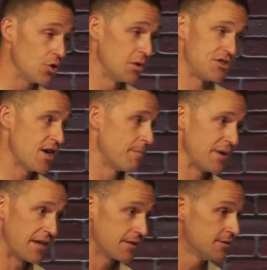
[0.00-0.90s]
would jump
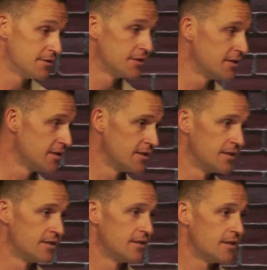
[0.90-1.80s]
in
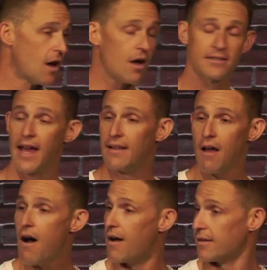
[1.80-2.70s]
all day
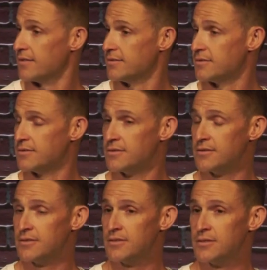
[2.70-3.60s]
long.
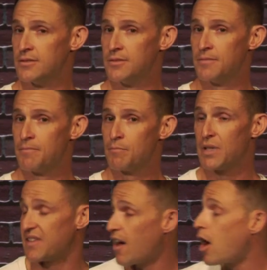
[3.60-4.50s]
But
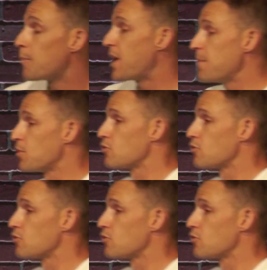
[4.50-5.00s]
there are people